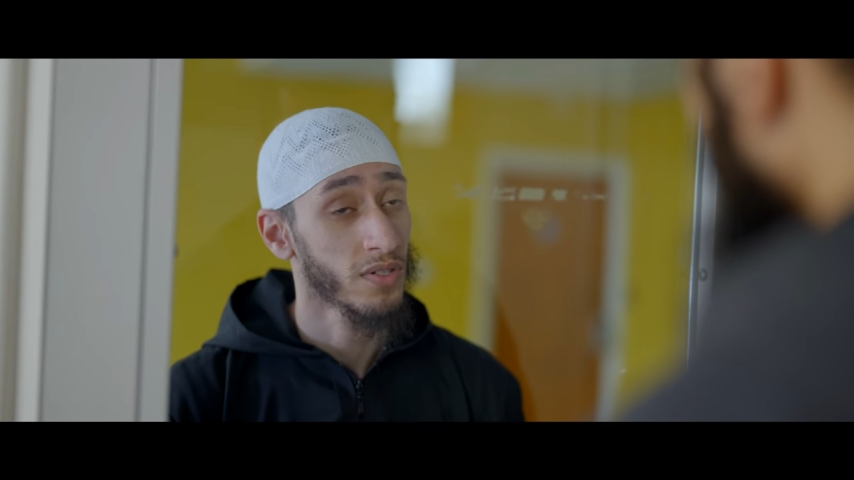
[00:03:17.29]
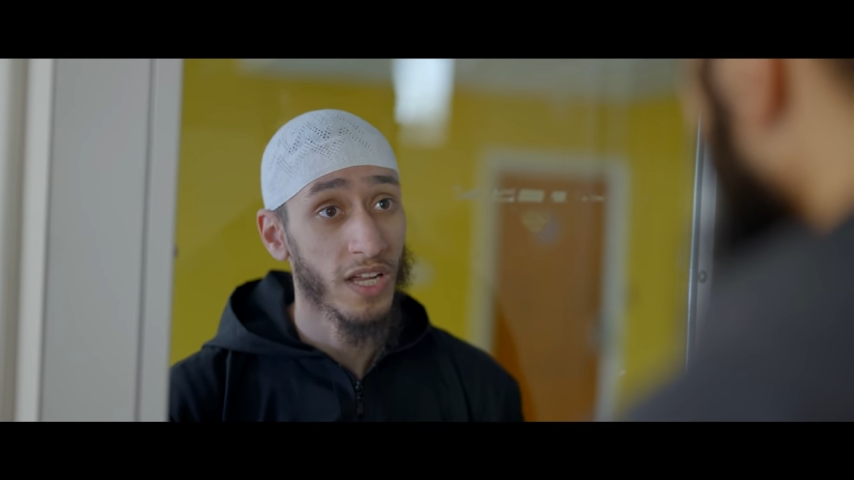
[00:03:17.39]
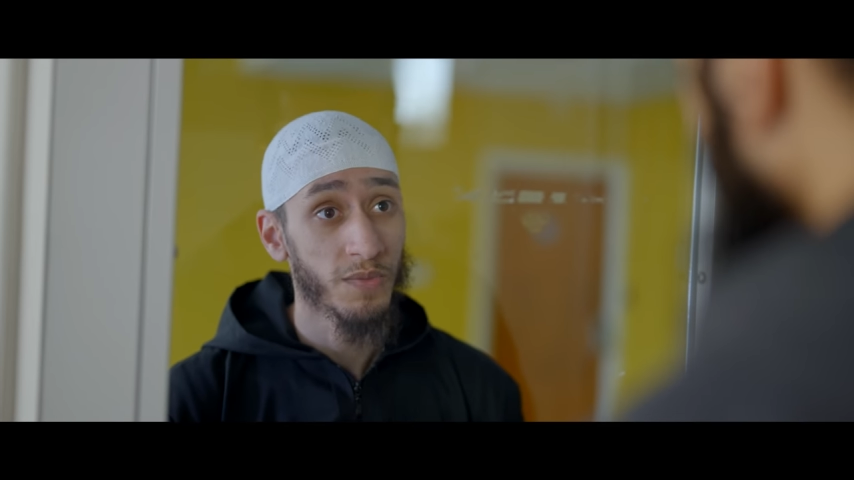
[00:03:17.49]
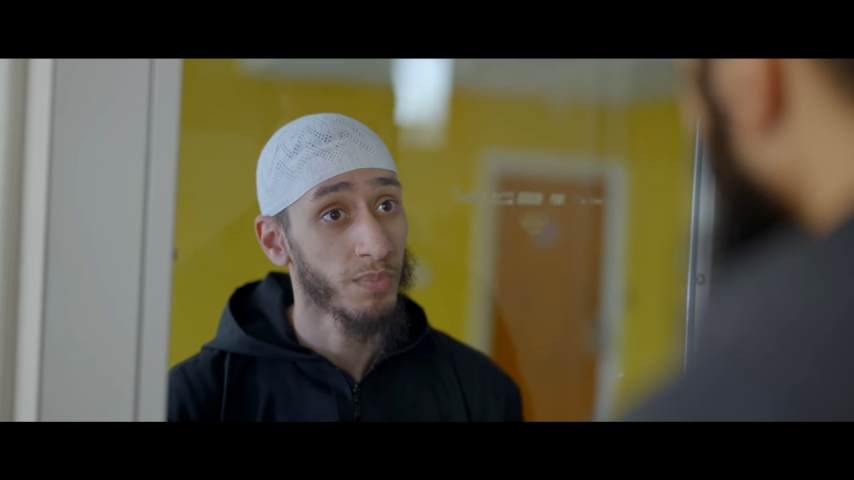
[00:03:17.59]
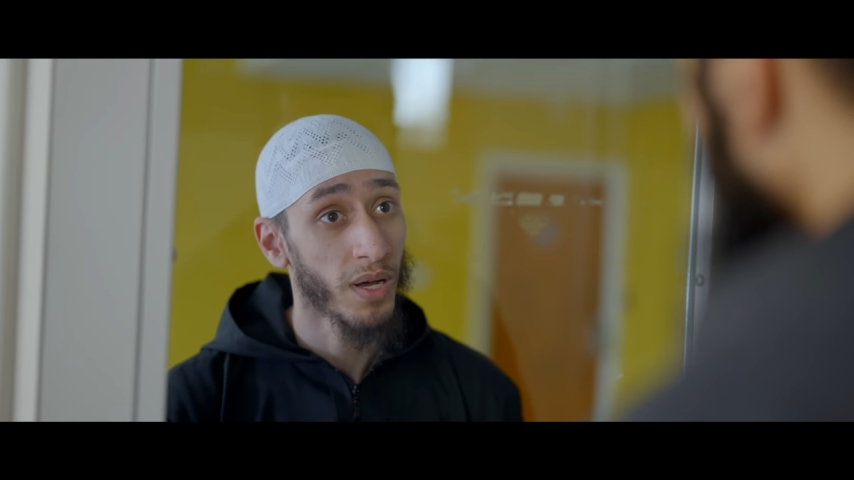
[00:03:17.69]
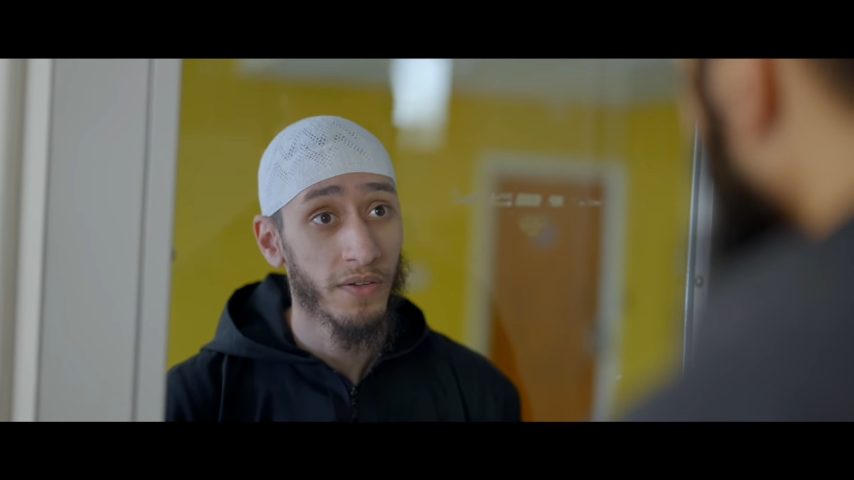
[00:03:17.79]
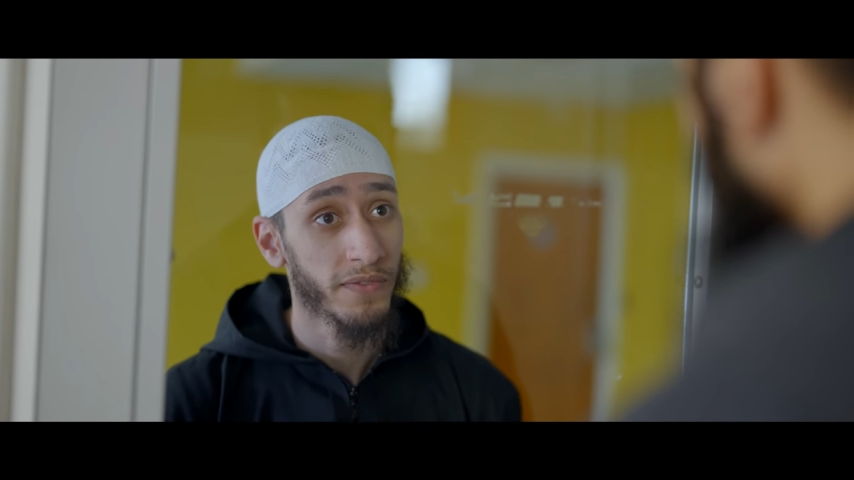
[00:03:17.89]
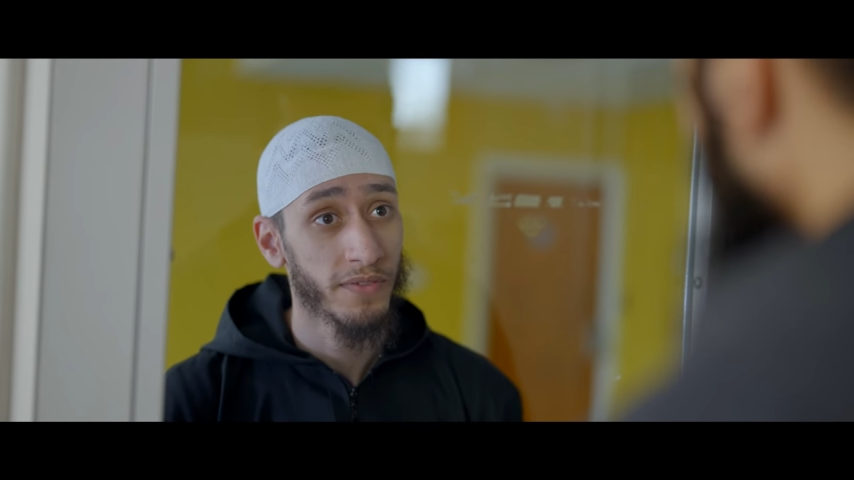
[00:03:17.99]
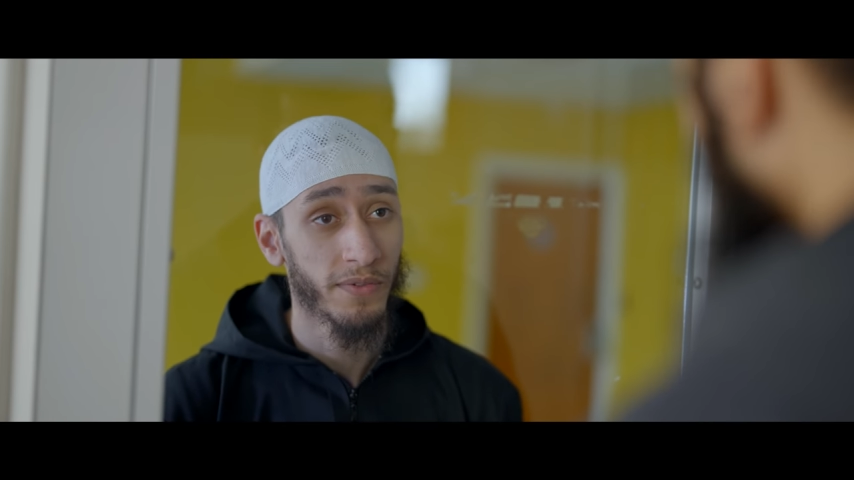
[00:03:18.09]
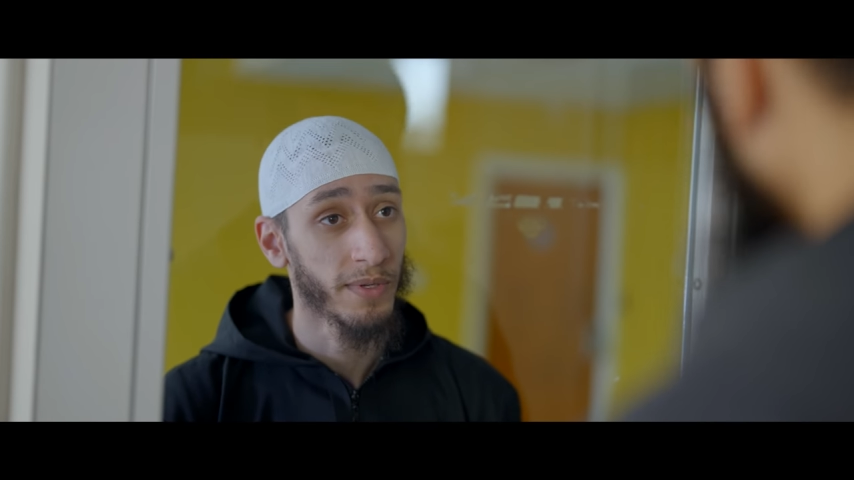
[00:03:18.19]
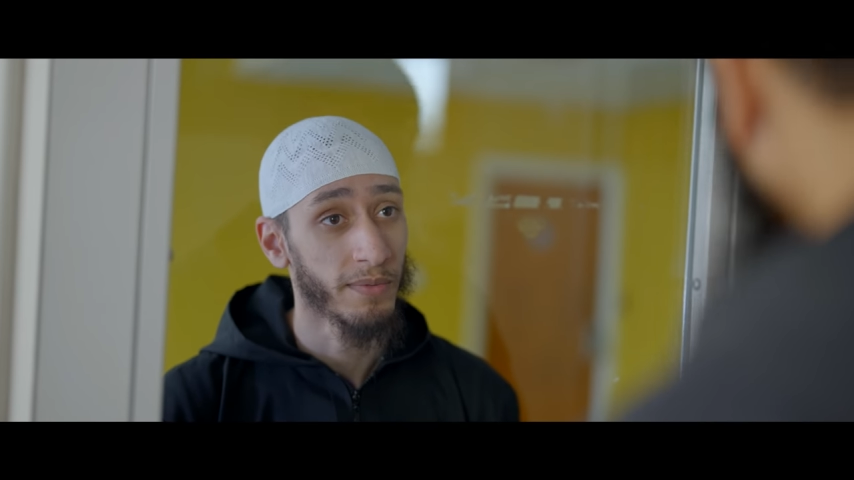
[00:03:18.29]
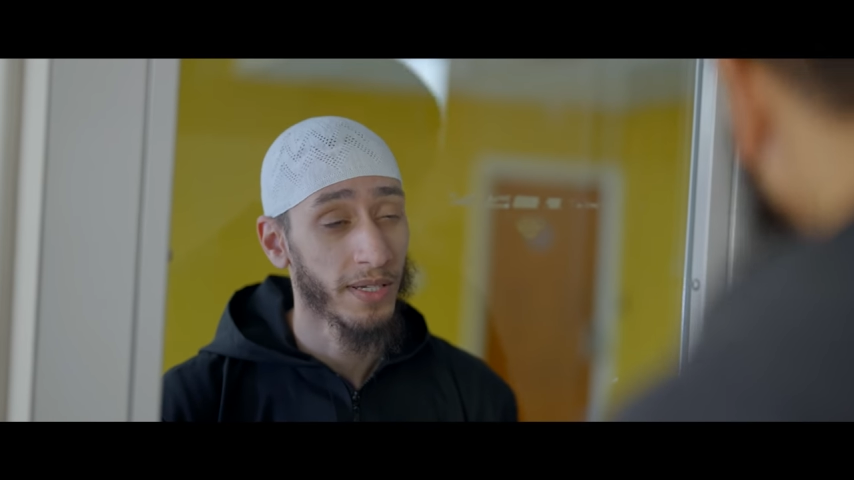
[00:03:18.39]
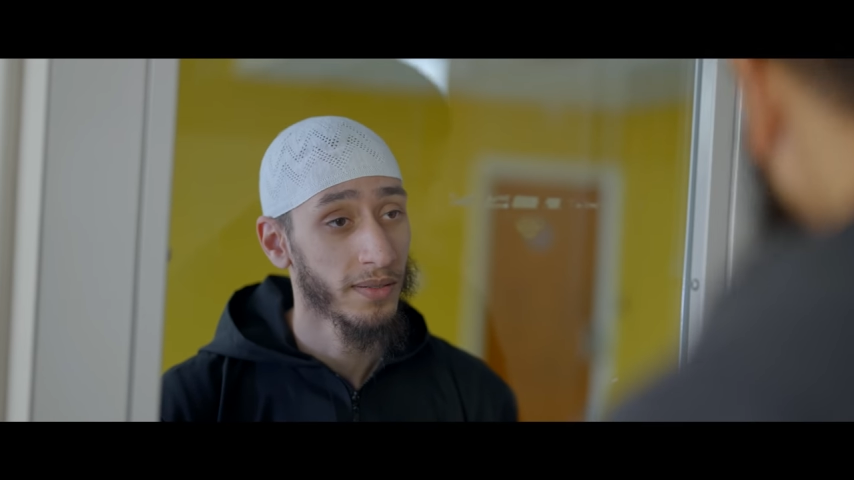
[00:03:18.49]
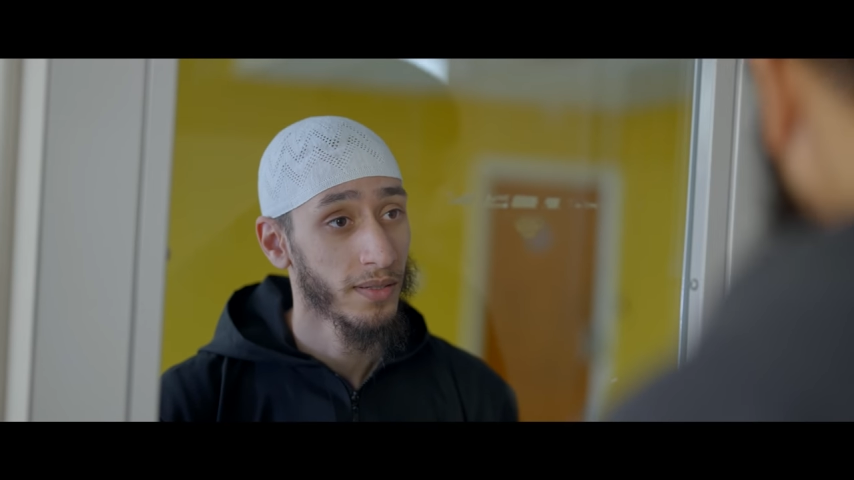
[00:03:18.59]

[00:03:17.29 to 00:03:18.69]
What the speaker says: So that's perfect for me, man.